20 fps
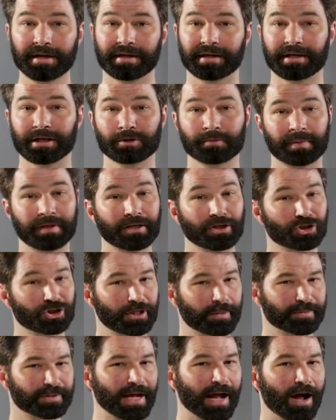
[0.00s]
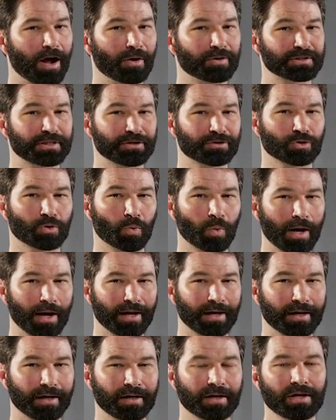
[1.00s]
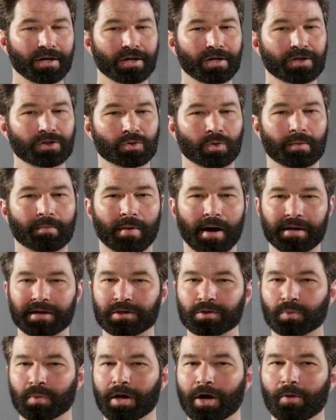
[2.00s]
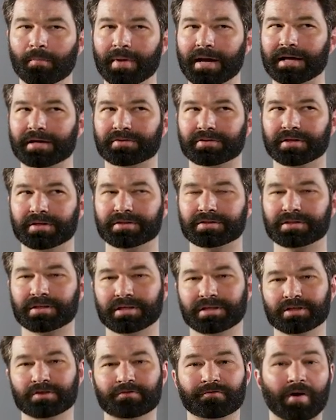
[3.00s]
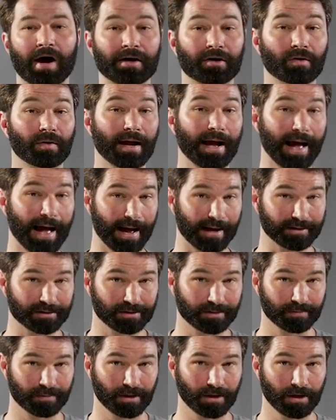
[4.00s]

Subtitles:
He's being shipped out either way, so he might as well make this his final act.